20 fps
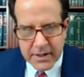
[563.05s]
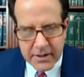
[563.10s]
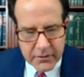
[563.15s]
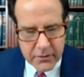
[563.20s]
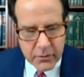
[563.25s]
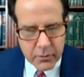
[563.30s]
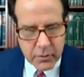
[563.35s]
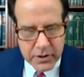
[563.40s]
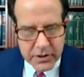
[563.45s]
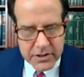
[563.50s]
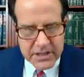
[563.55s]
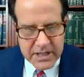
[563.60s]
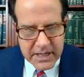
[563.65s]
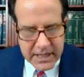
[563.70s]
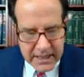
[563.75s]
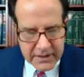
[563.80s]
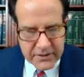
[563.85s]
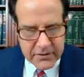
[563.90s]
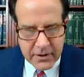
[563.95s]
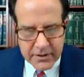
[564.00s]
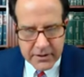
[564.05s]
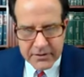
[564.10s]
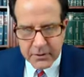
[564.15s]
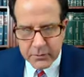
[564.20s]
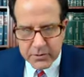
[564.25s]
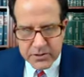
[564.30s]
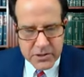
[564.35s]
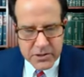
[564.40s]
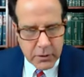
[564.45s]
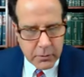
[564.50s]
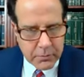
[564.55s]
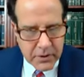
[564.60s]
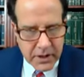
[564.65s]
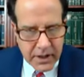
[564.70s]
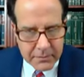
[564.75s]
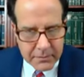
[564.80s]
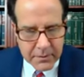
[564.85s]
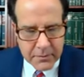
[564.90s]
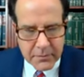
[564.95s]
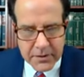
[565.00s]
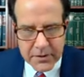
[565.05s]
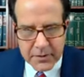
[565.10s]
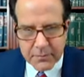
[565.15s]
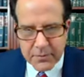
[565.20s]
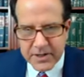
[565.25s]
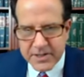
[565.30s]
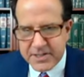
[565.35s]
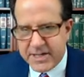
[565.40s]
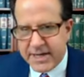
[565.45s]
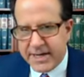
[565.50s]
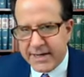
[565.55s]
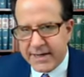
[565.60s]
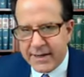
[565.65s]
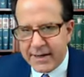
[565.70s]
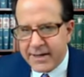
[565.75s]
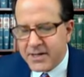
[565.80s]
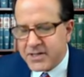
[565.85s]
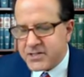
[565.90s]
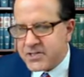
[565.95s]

In other words, he thought there was no problem with the president